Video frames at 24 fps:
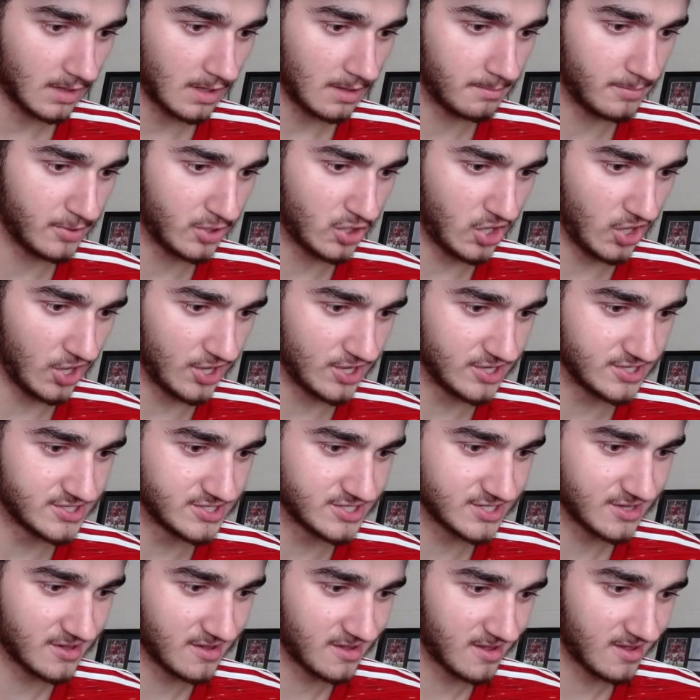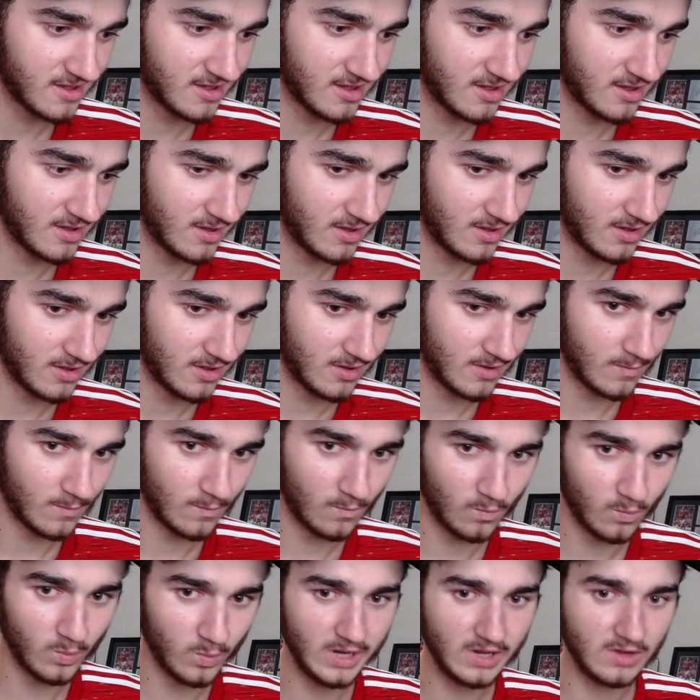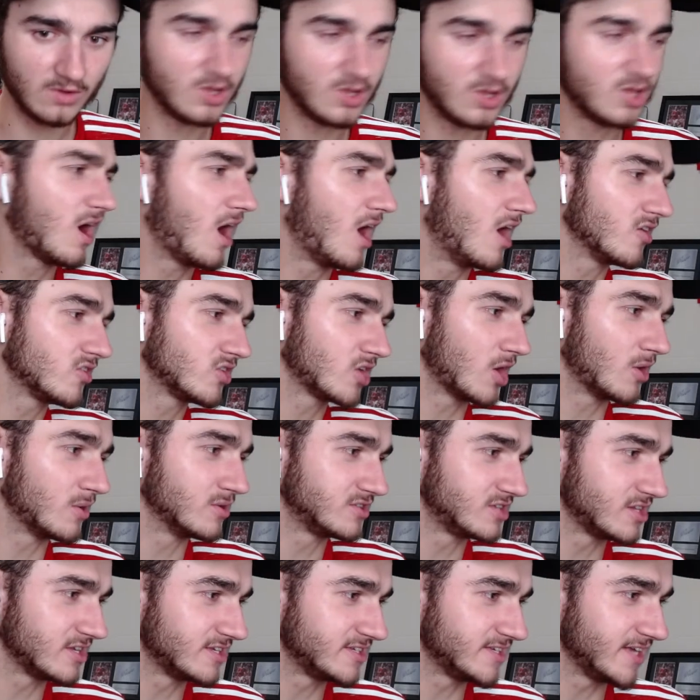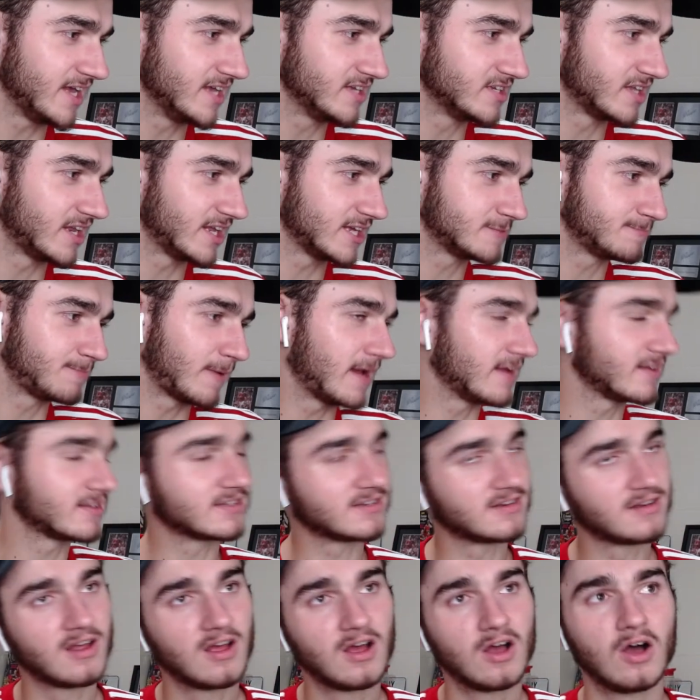Because you can't go into the season expecting,